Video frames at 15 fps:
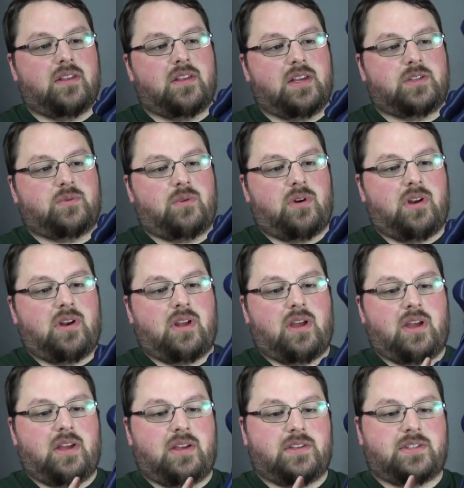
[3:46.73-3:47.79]
This one
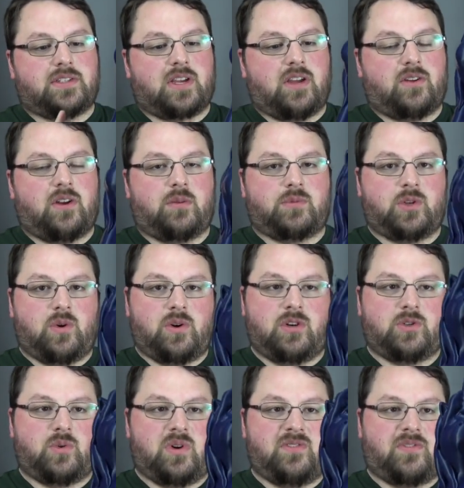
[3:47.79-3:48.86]
is scaled up
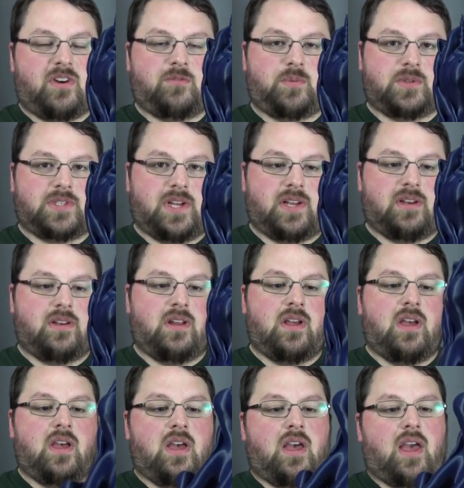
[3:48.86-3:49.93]
225%
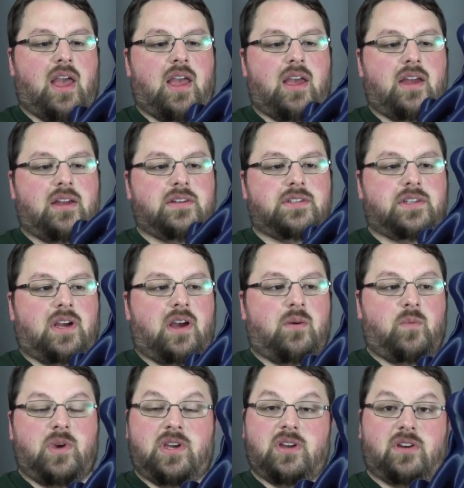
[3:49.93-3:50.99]
and
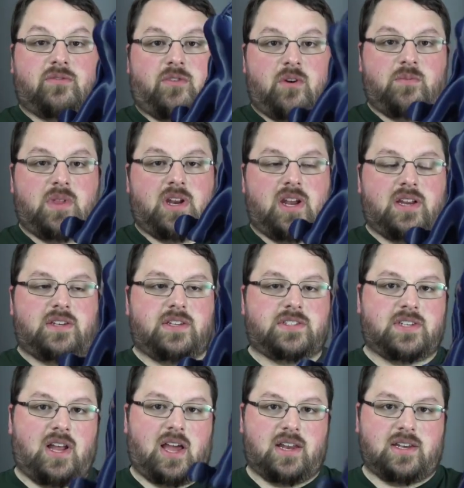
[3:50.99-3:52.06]
um, we can confirm that it
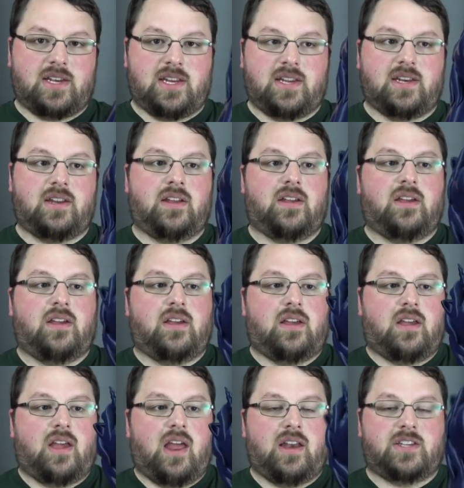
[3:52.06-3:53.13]
does not need
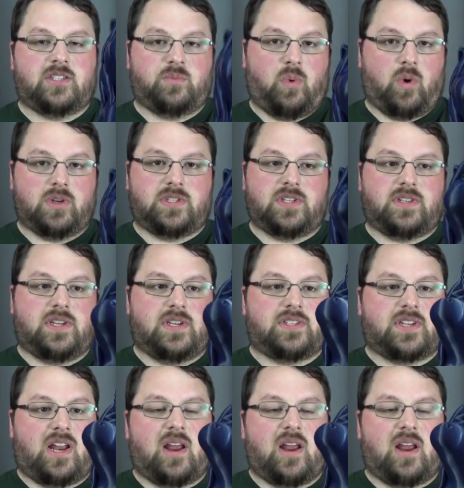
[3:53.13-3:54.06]
any supports at this.